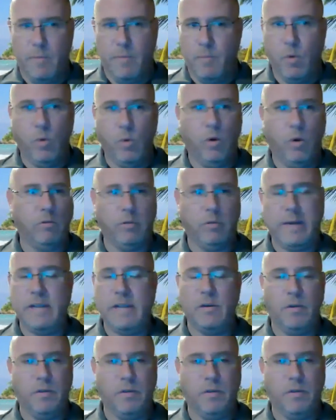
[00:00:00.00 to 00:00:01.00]
The more
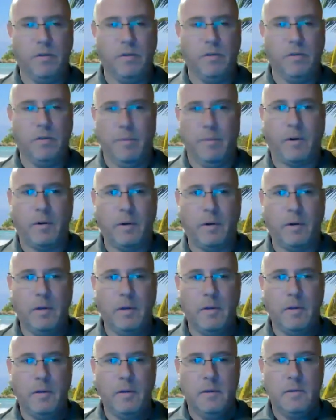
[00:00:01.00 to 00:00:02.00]
real, the better.
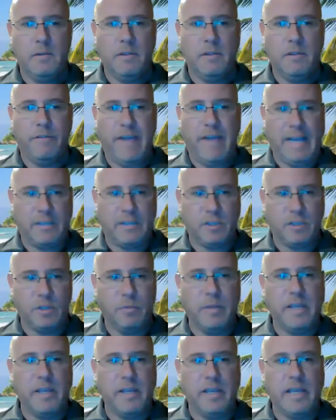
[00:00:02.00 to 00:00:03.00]
The
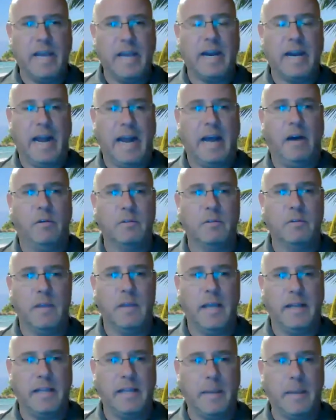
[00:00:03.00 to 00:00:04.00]
faster we can get it
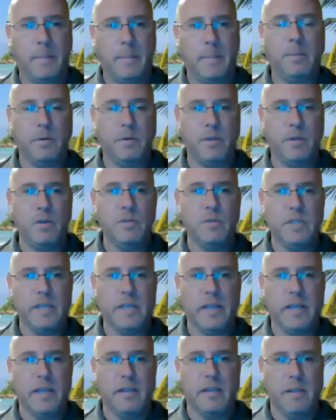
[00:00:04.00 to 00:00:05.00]
out and get people
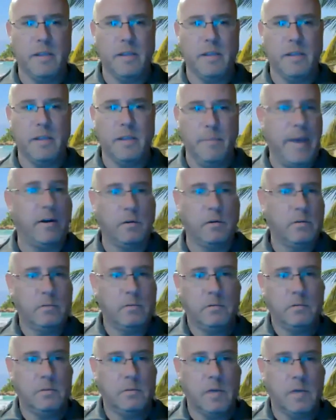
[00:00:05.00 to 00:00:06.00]
using it, the
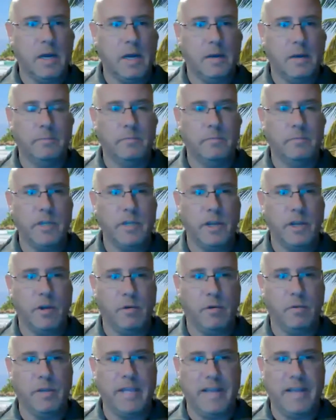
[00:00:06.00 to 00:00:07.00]
better,
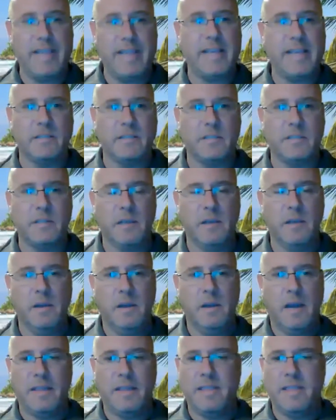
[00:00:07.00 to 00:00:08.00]
it is.
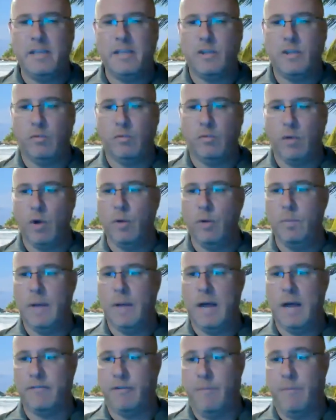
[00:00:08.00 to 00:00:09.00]
I think the
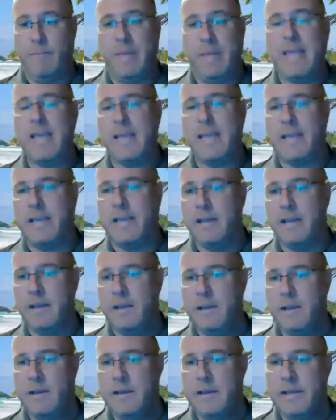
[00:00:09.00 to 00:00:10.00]
roadblock for
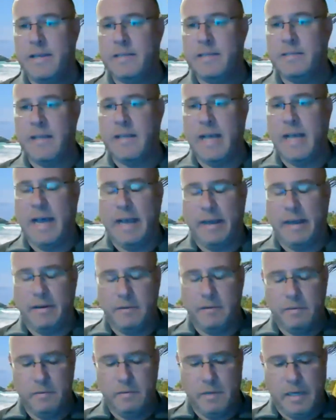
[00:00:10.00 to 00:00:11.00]
me is
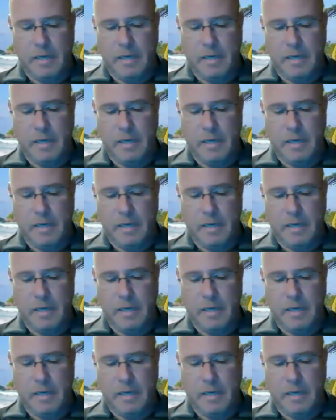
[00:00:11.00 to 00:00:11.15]
that,